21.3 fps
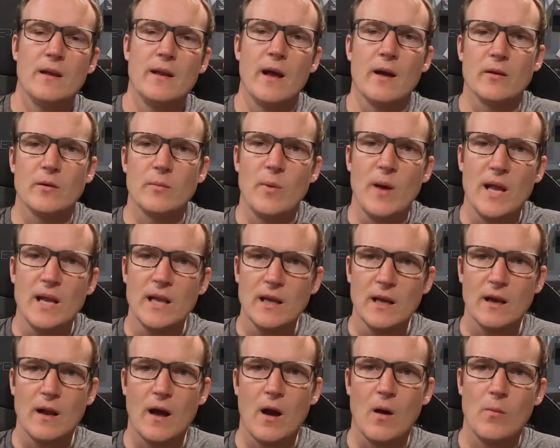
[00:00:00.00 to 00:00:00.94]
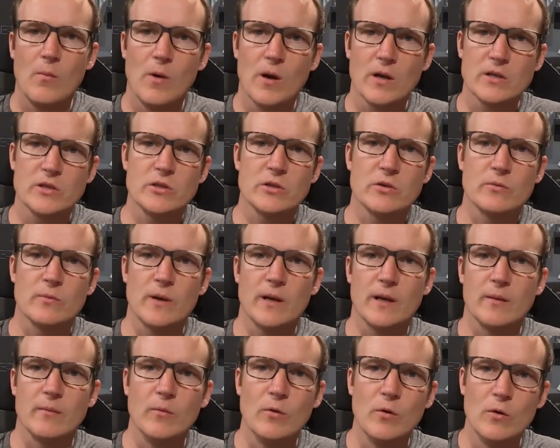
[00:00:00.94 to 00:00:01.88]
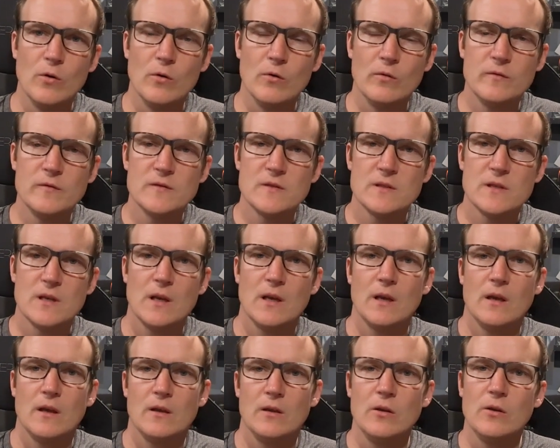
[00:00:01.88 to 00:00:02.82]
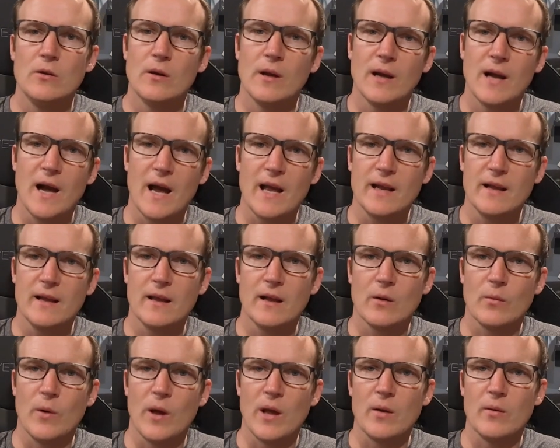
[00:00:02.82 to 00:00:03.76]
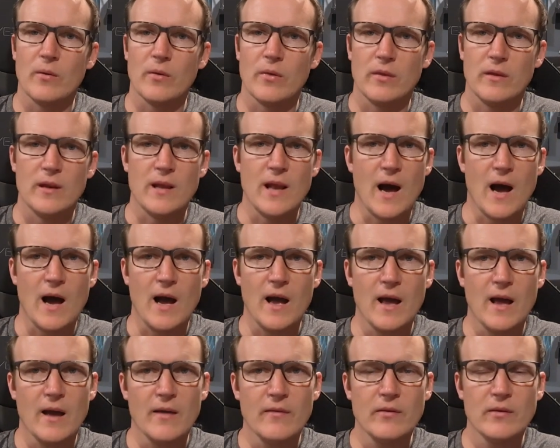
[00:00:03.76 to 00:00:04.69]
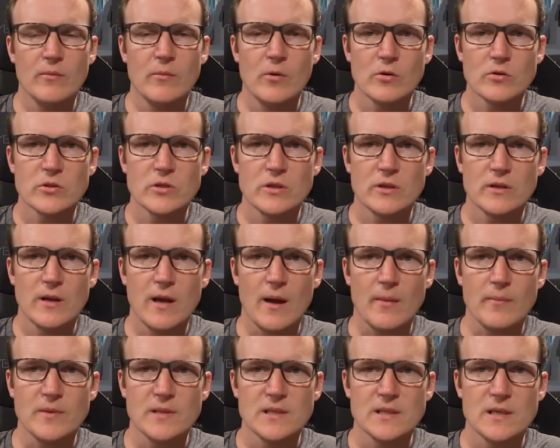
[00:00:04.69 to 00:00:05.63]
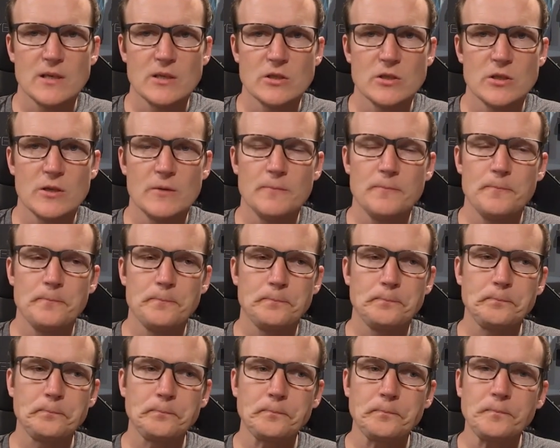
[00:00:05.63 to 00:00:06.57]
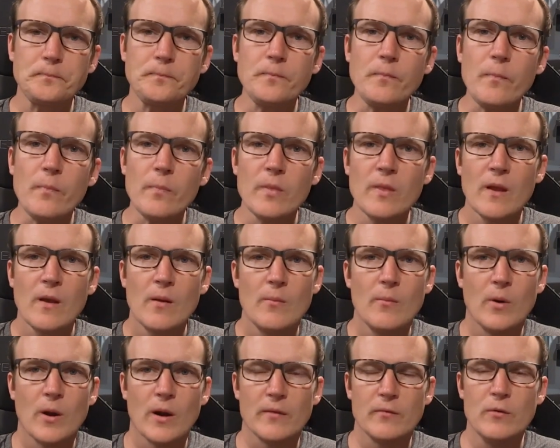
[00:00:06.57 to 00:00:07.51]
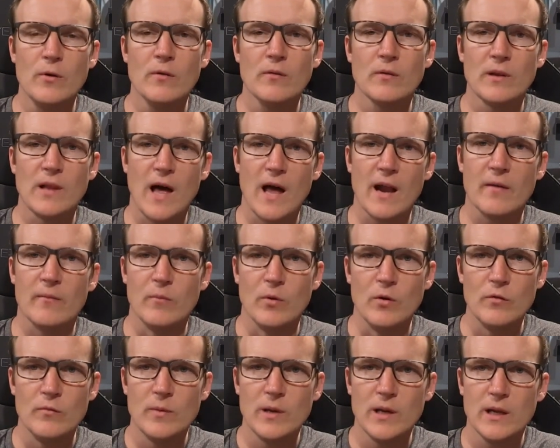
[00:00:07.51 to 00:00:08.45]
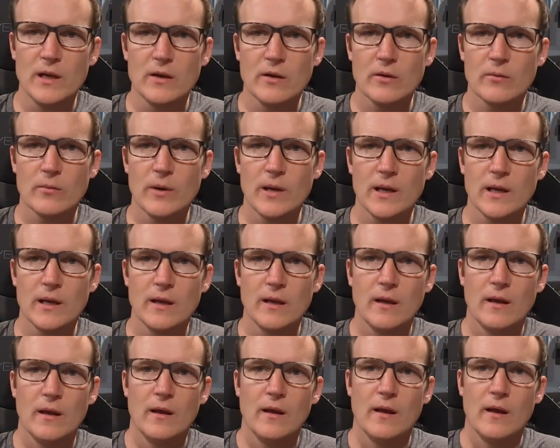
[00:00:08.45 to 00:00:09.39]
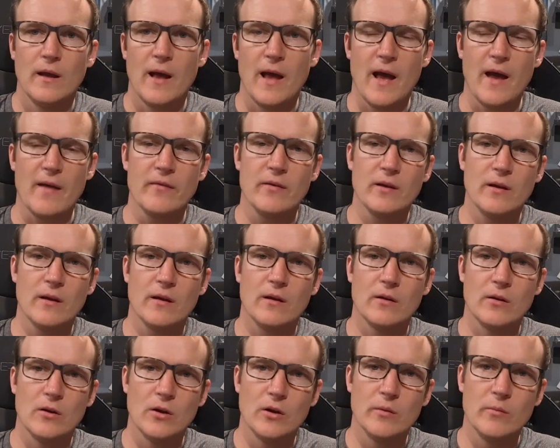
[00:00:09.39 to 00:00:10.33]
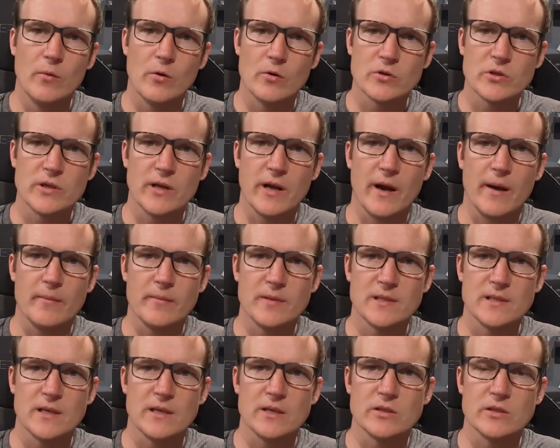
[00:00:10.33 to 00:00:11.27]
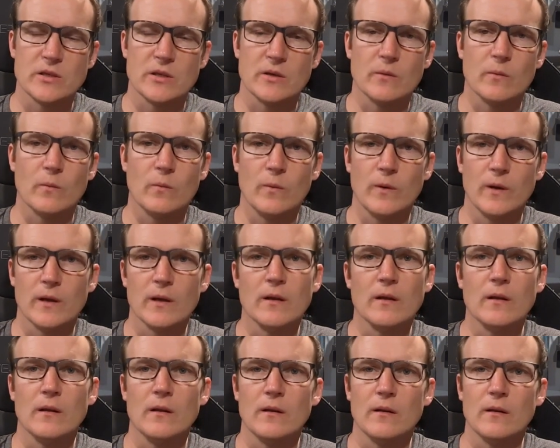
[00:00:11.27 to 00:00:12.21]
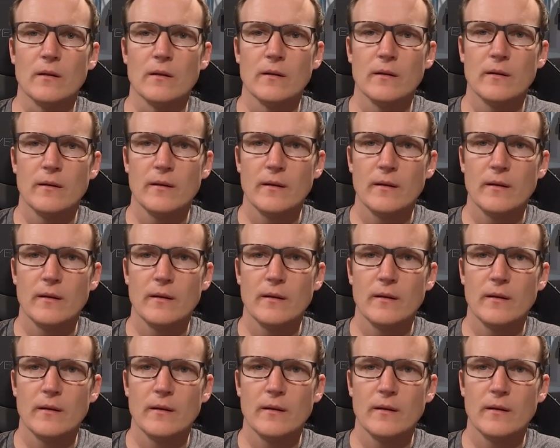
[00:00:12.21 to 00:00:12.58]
Now, depending on how much your rig moves, you can kind of get away with not having motion compensation, but if you have a lot of movement in your rig, having good motion compensation will